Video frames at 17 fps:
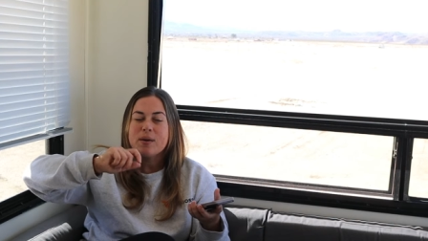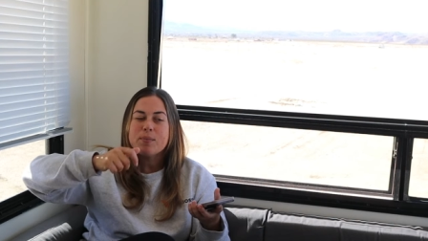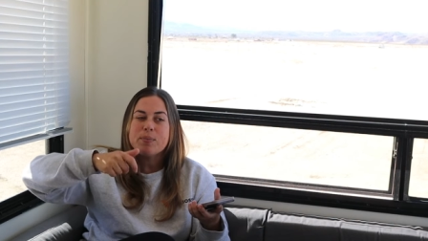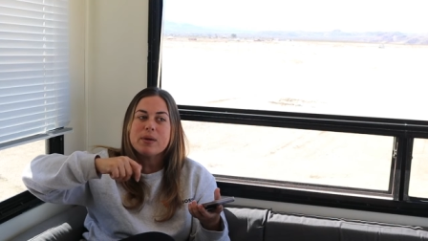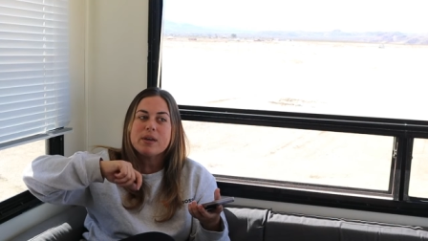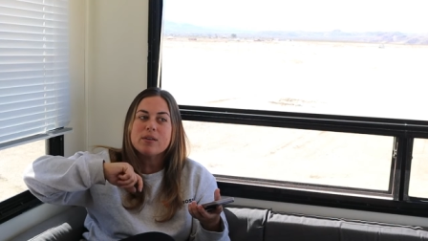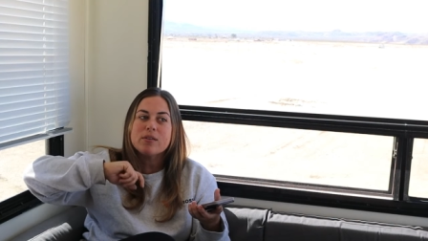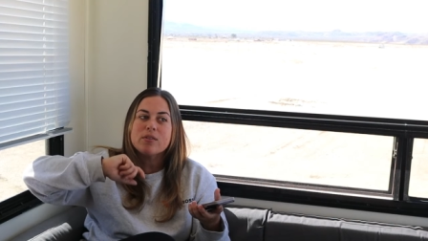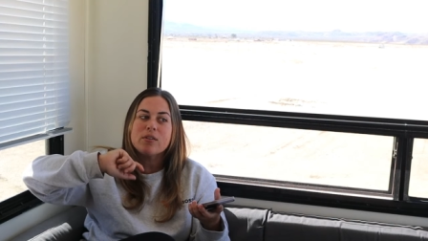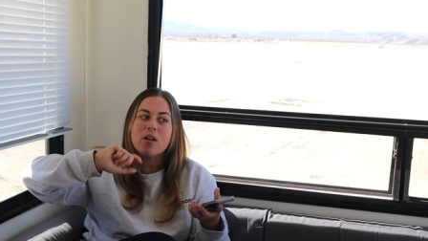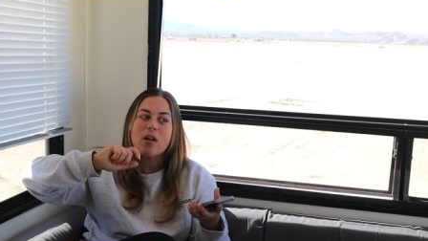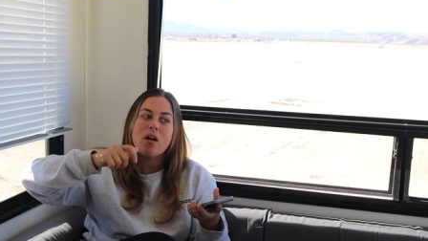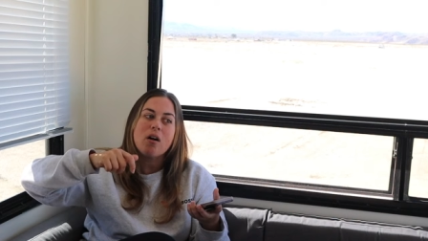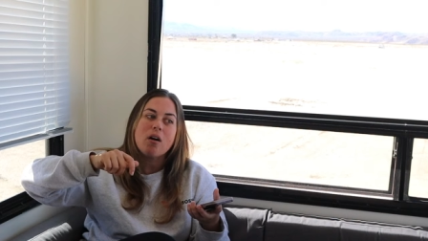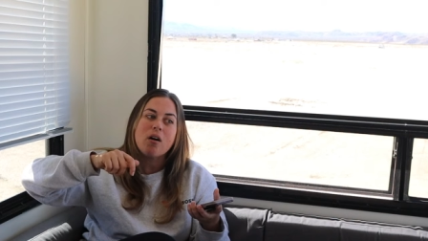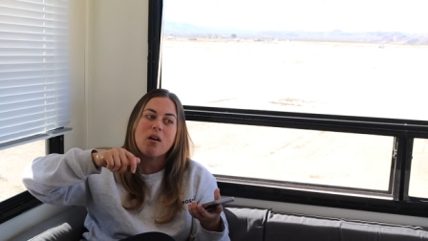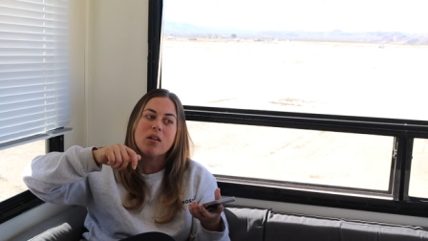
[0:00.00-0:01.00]
peel
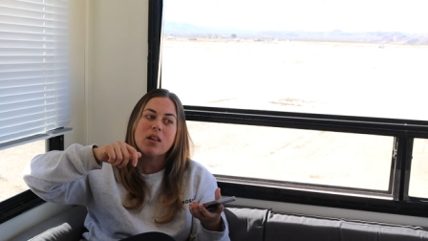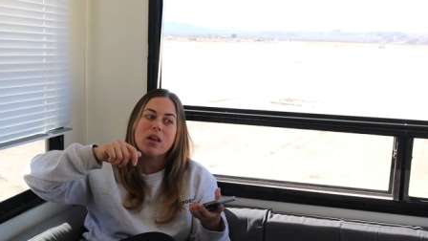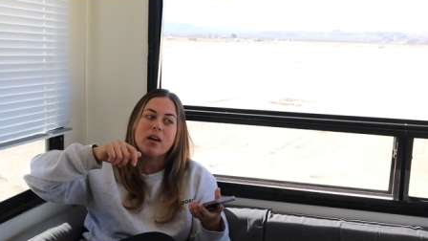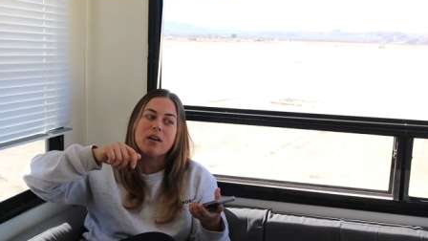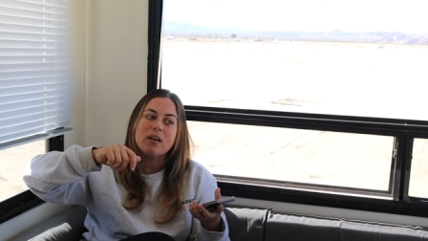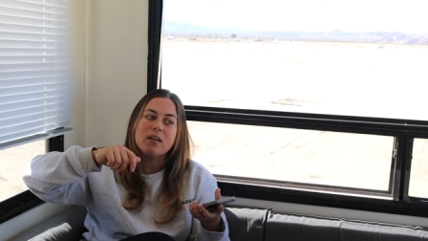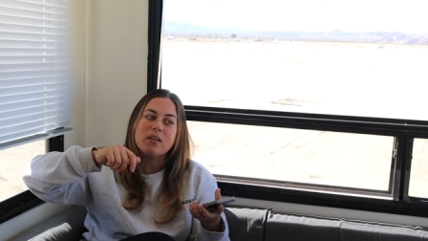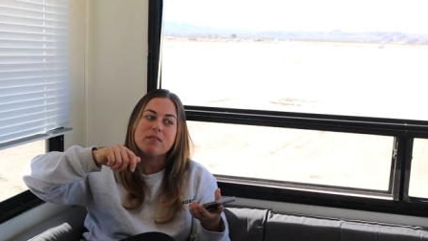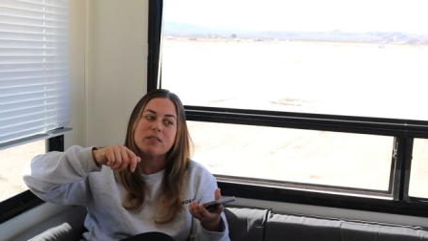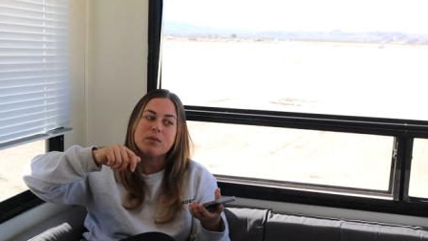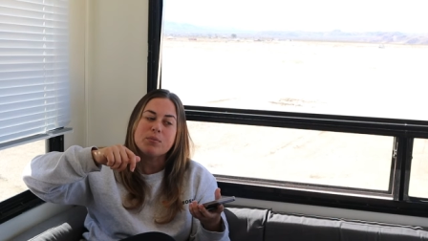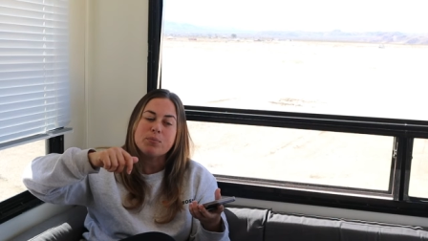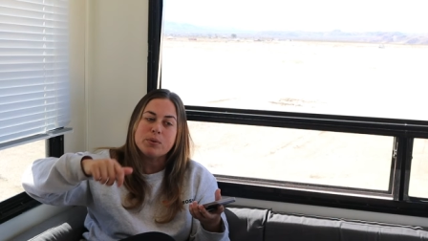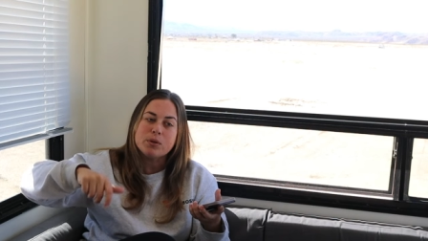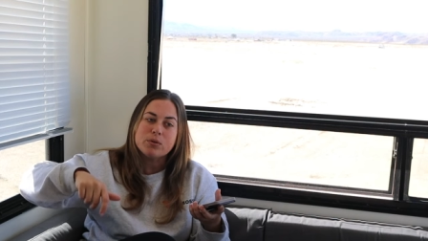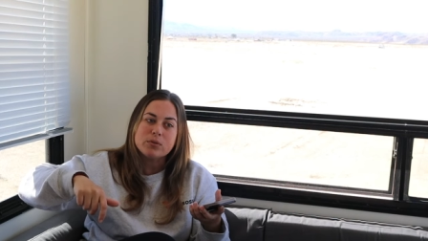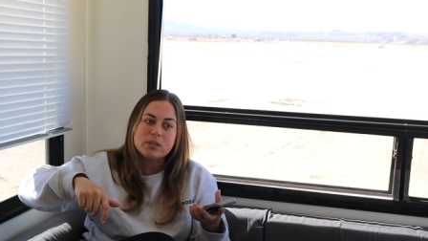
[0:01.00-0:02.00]
all of the
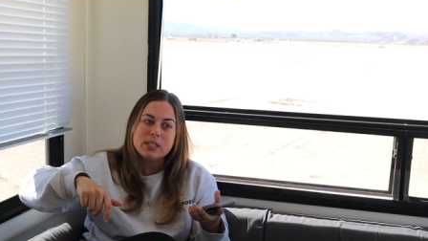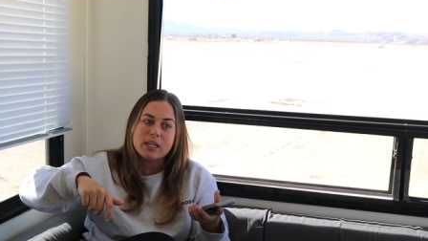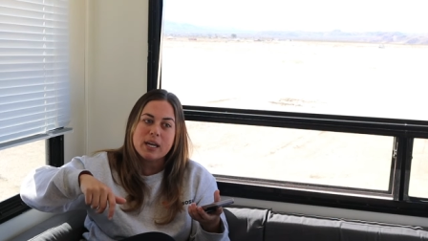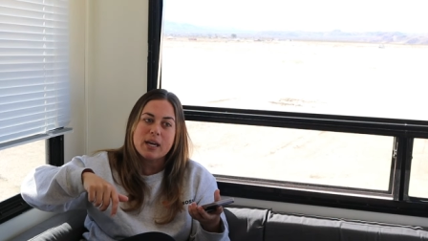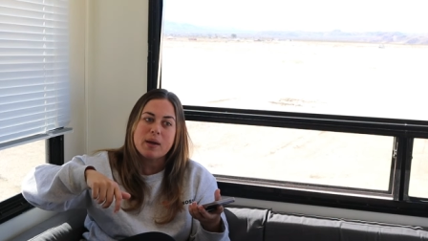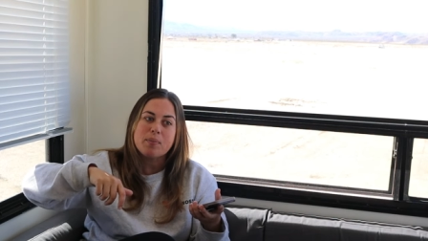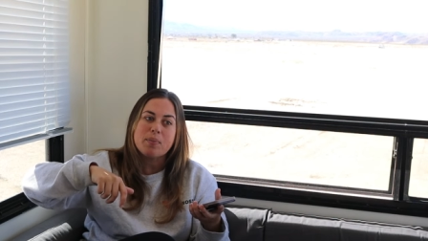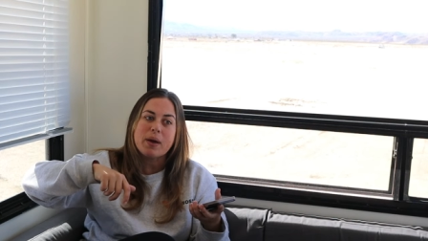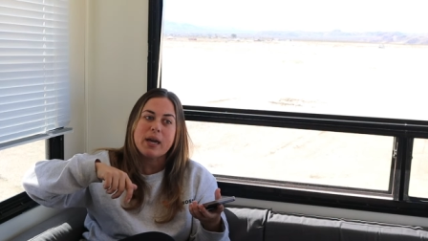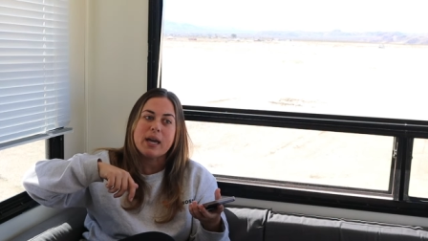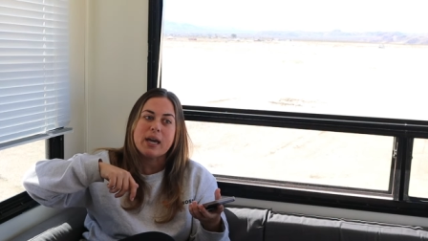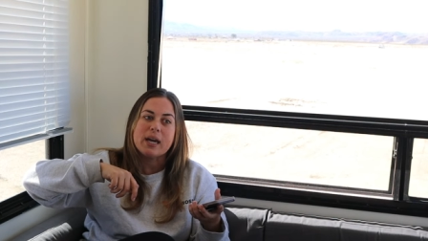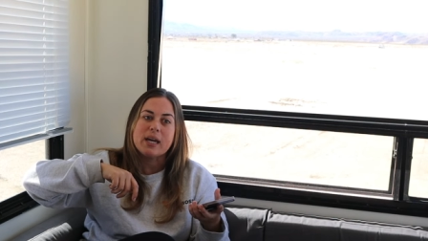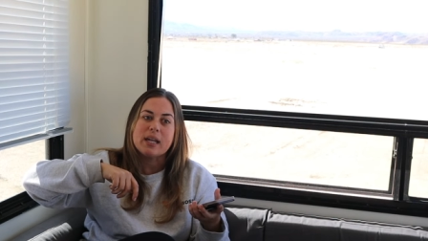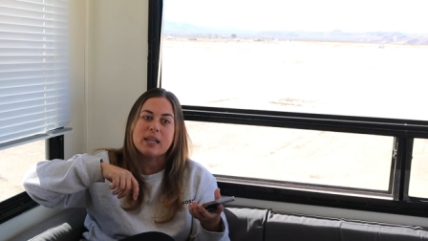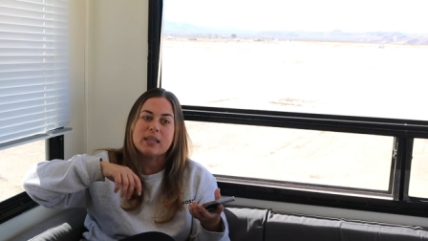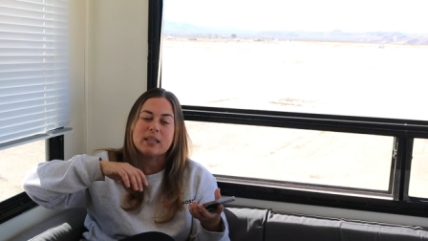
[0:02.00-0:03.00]
butyl tape
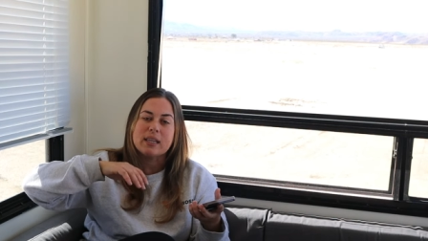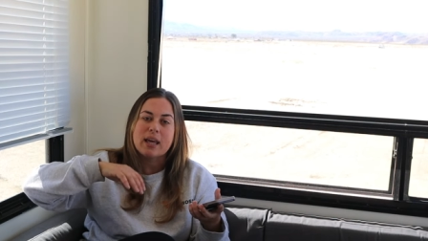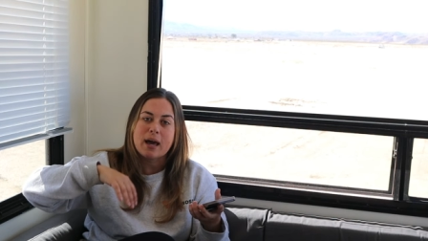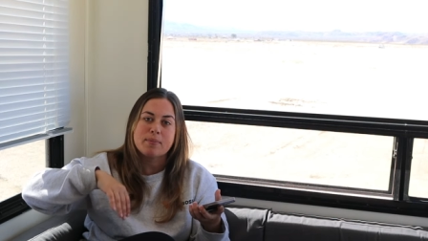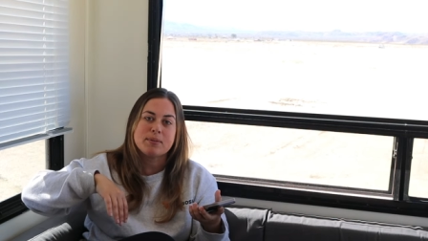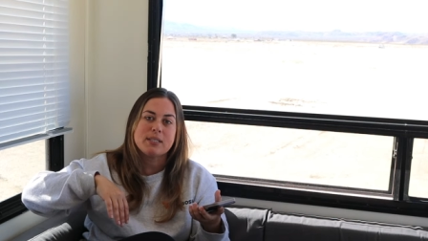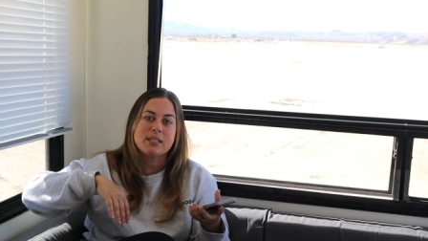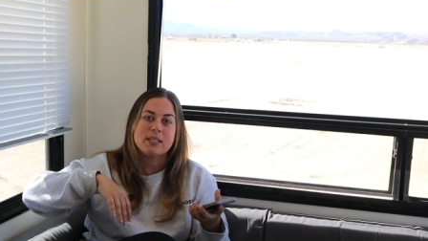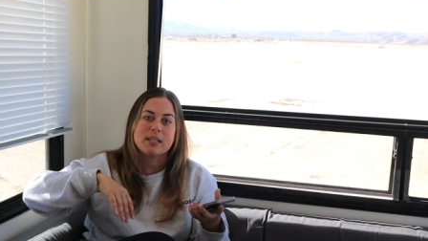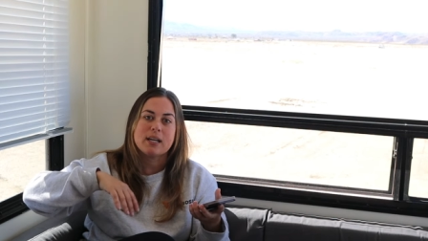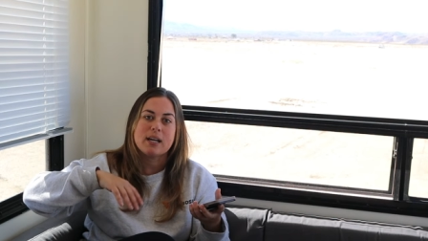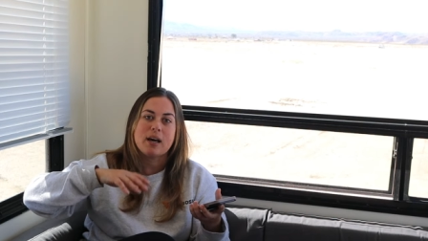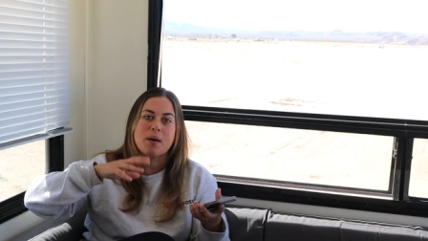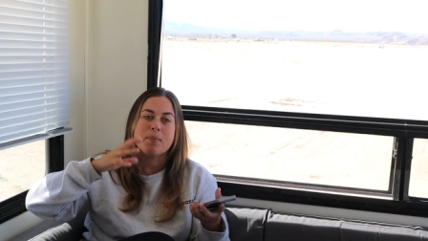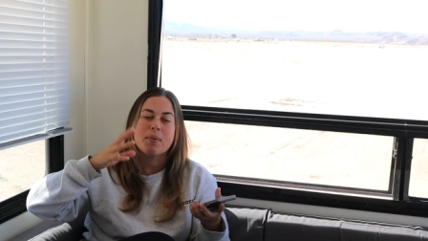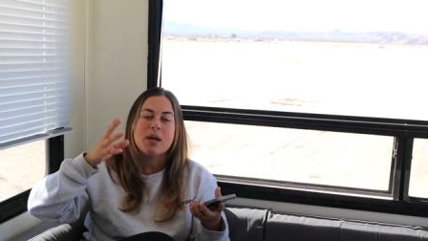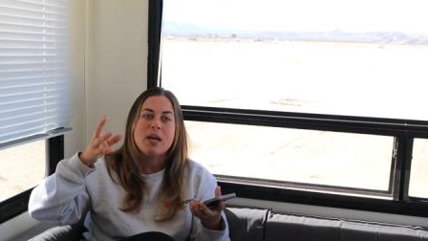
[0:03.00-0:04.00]
and the lap sealant
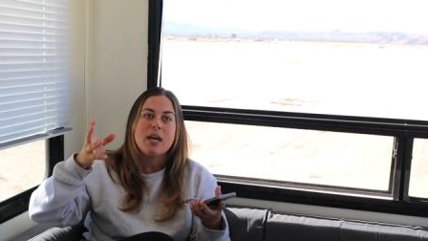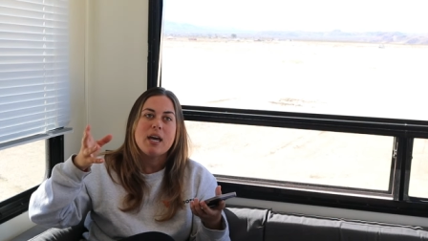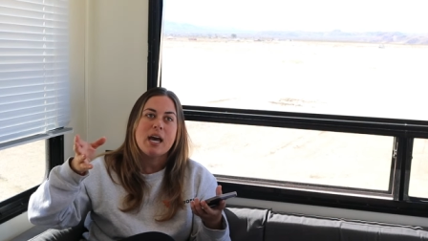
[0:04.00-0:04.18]
up